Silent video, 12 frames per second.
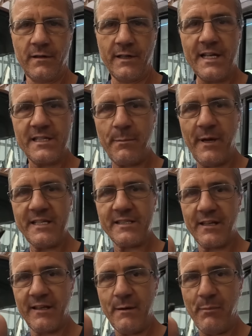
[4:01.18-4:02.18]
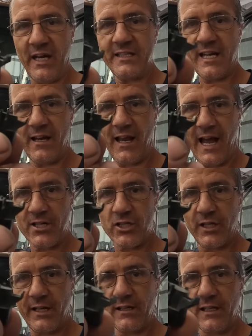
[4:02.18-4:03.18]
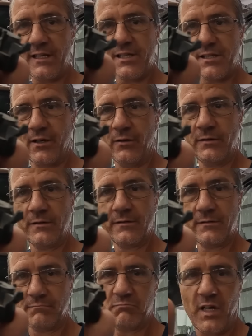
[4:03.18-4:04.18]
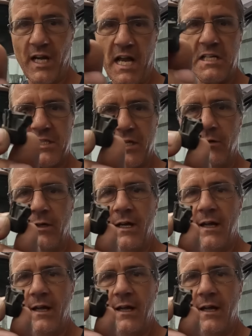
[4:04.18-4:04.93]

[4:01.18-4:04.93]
is the piece that the pigtail actually connects to.